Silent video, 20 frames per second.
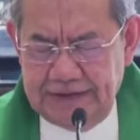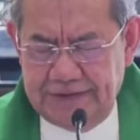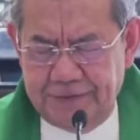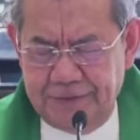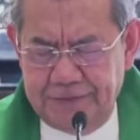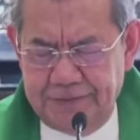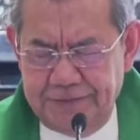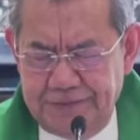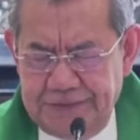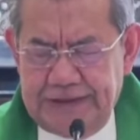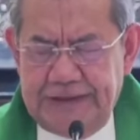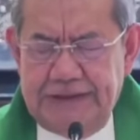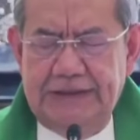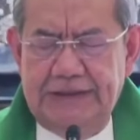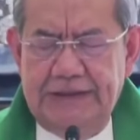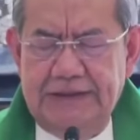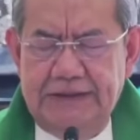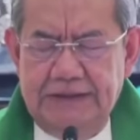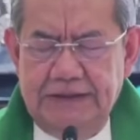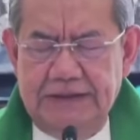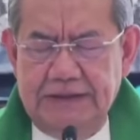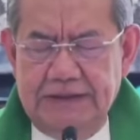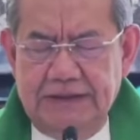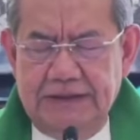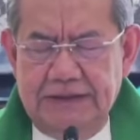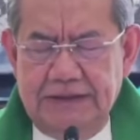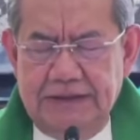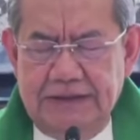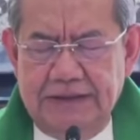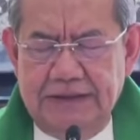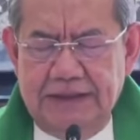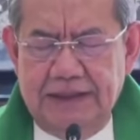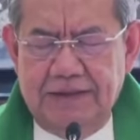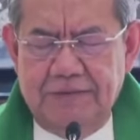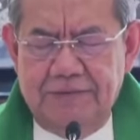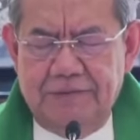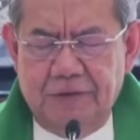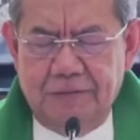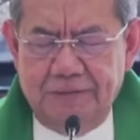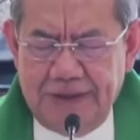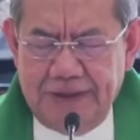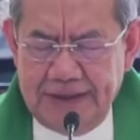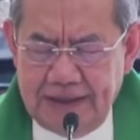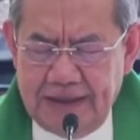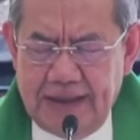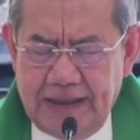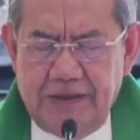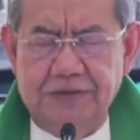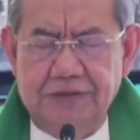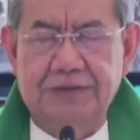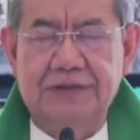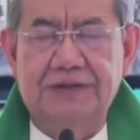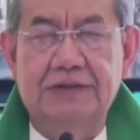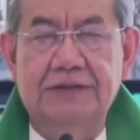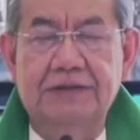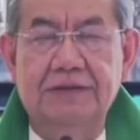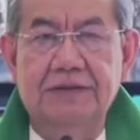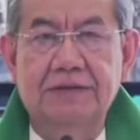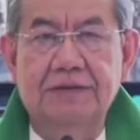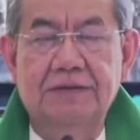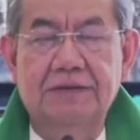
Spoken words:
for me and for my house,